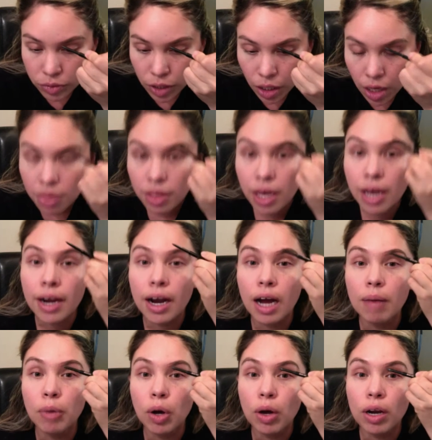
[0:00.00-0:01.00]
And then
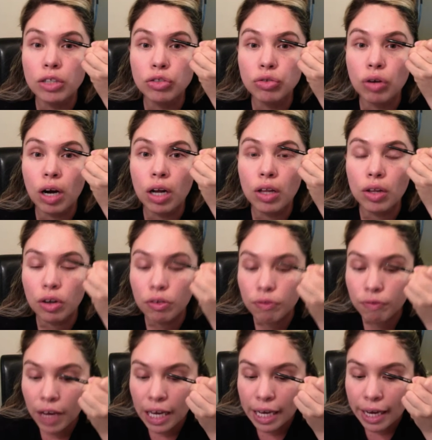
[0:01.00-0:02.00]
I'm going to draw little
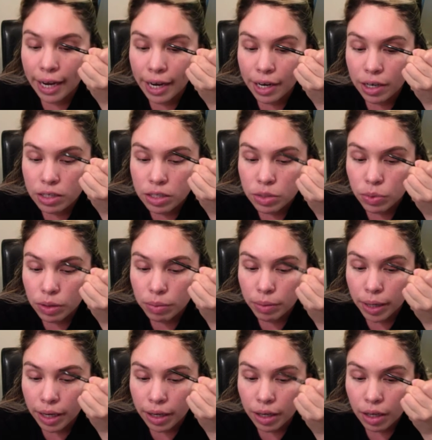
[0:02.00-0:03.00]
fake hairs with
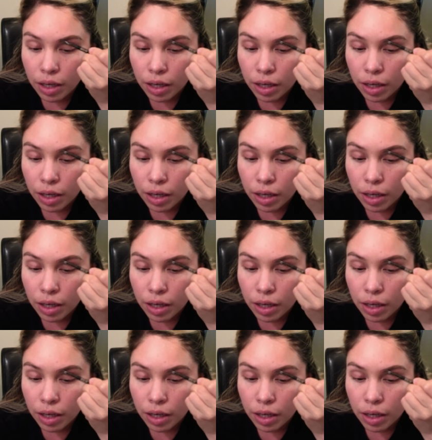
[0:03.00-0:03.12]
my